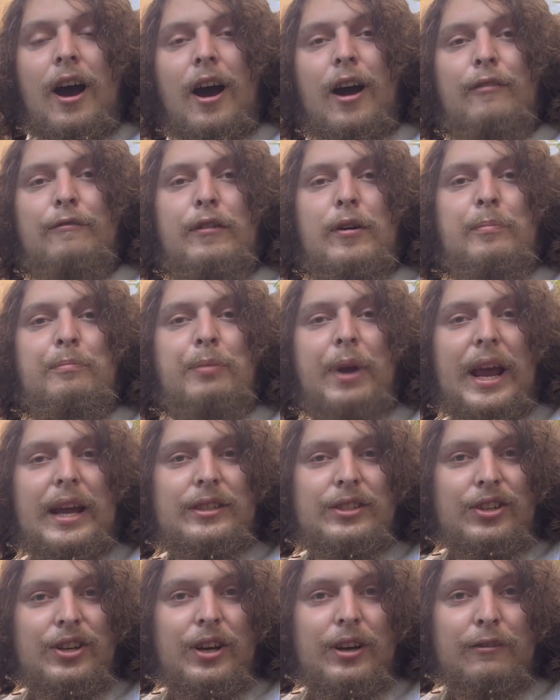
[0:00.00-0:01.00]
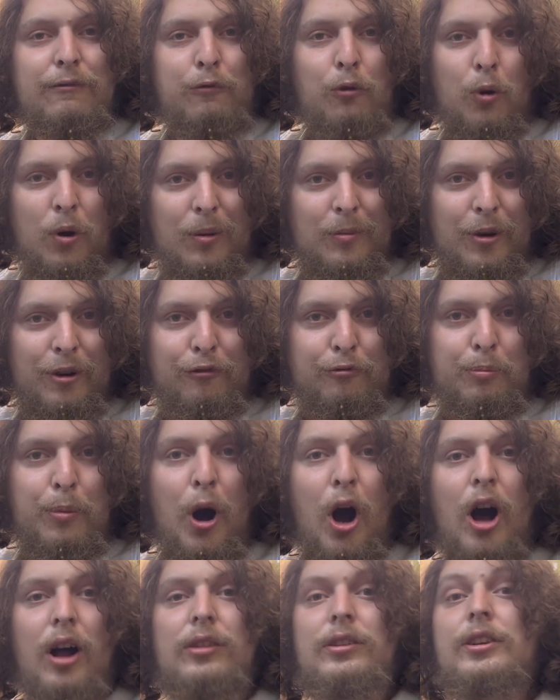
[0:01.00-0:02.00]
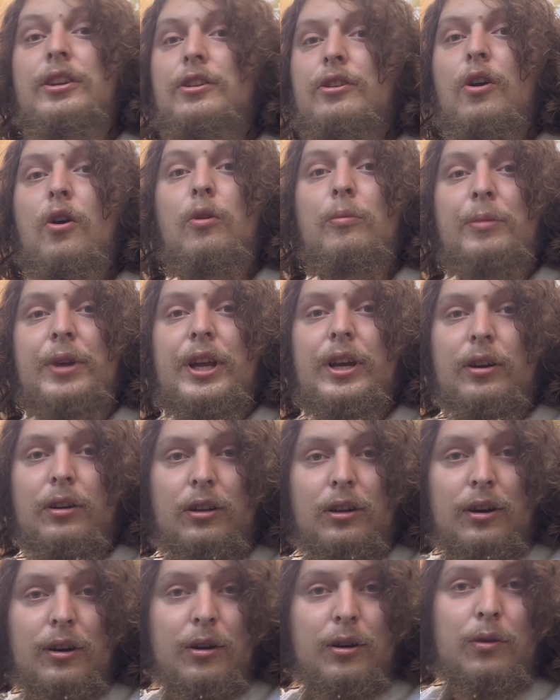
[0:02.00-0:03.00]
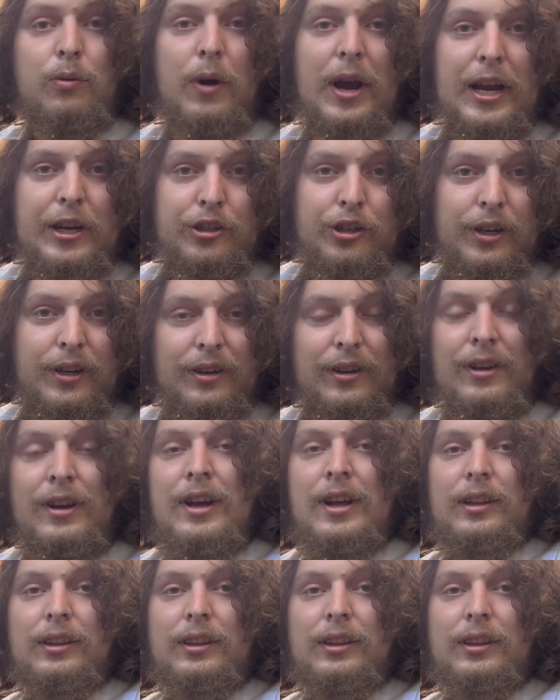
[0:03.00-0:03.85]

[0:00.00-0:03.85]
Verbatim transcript: of a basic form of polynomial equation,